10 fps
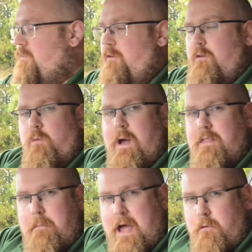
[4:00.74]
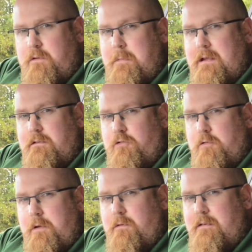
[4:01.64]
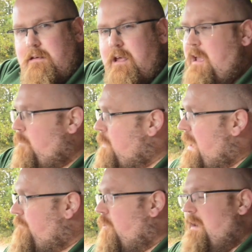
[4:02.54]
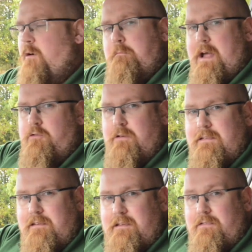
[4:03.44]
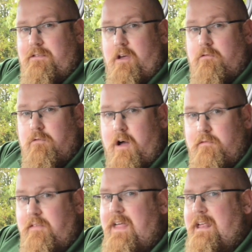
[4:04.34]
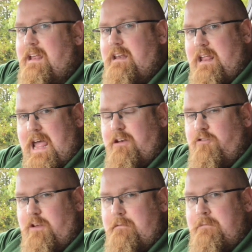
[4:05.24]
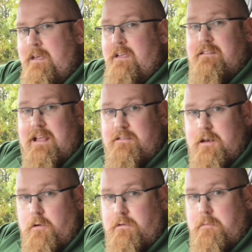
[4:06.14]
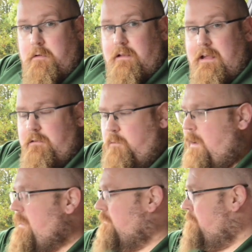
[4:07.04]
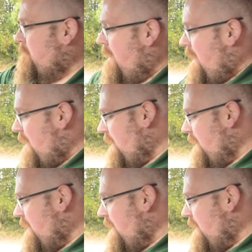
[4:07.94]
to where the power is being distributed, we have got a little battery in the centre rather than an engine, so that's noticeable as well. And